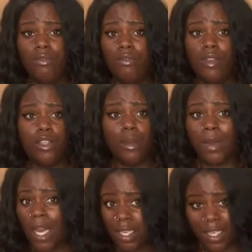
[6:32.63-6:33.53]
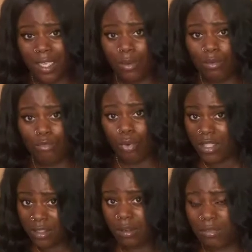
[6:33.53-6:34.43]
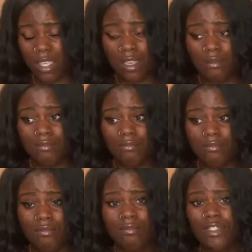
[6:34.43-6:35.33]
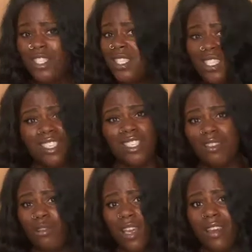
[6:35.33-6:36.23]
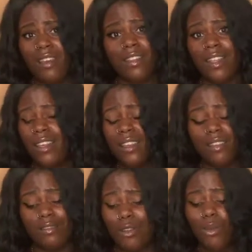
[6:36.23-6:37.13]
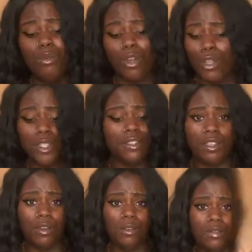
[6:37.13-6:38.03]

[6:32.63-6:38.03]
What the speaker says: your body wants something, just eat it, okay? Like, don't hurt yourself.